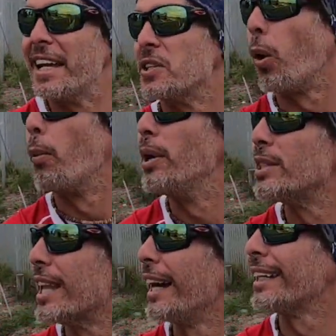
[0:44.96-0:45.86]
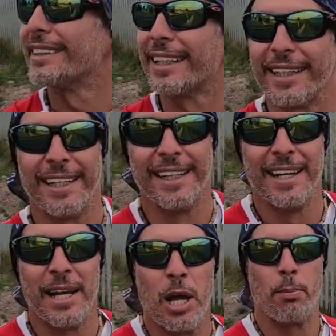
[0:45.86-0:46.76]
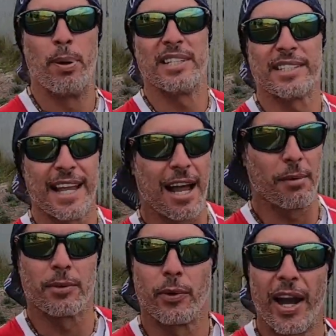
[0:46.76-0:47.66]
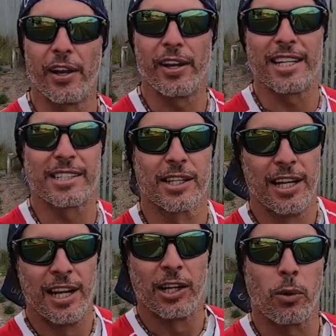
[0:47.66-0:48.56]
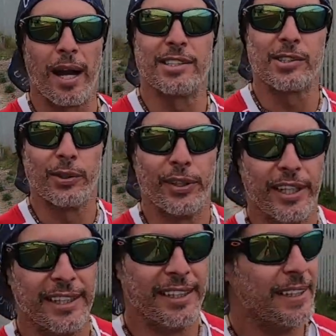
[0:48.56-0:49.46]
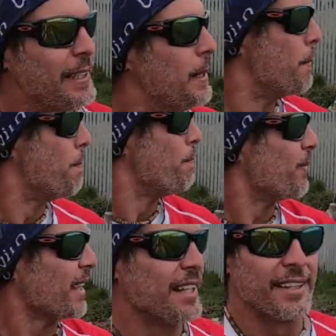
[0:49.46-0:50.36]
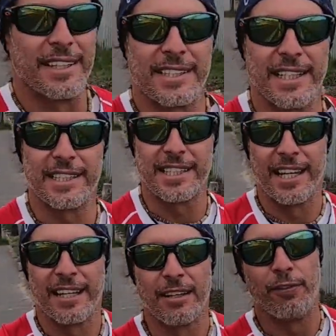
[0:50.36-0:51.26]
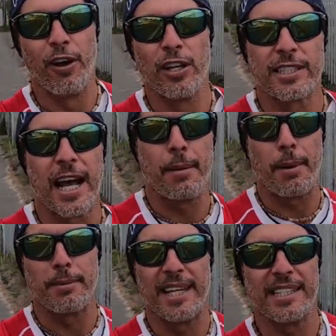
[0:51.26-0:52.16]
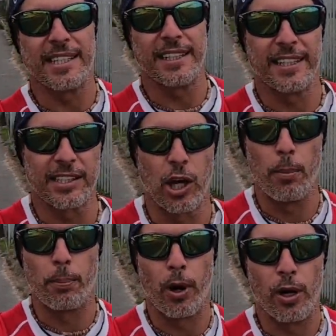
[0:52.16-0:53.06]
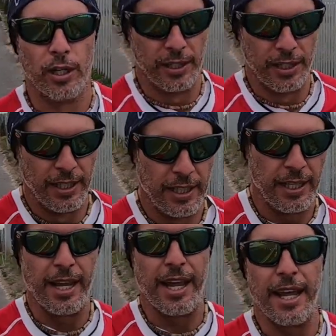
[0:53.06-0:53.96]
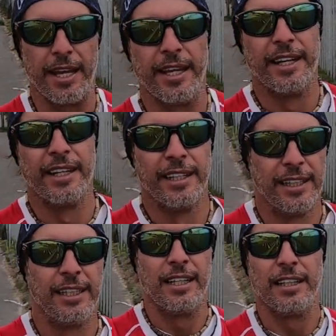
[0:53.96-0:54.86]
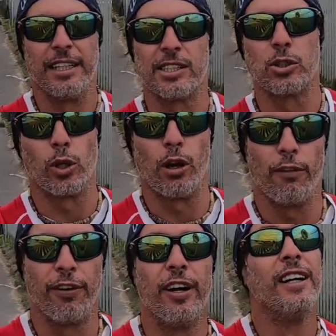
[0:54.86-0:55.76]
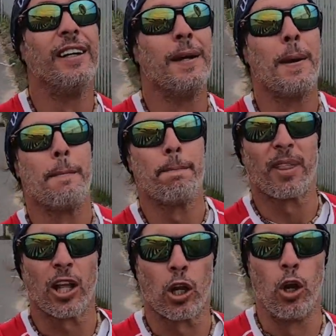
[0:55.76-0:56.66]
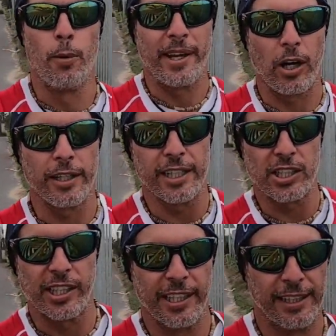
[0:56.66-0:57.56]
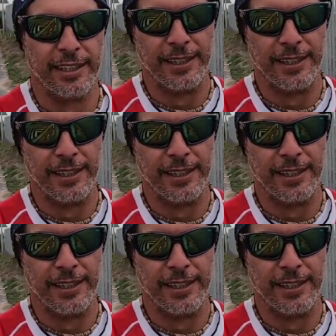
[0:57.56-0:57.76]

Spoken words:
It's almost like it's gonna piss down with rain on us quite soon. This is the first time I'm testing this GoPro in this sort of gloomy condition.